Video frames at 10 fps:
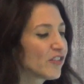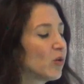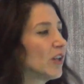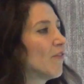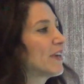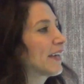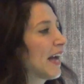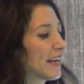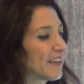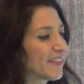So
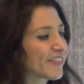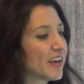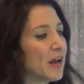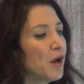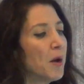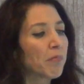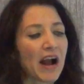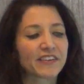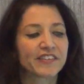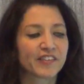loving kindness
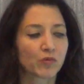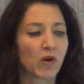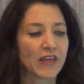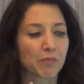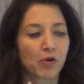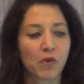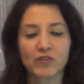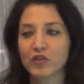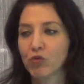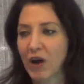practice is one that
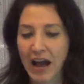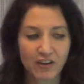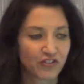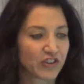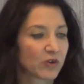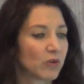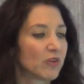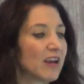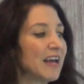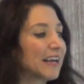promotes
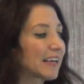gratitude,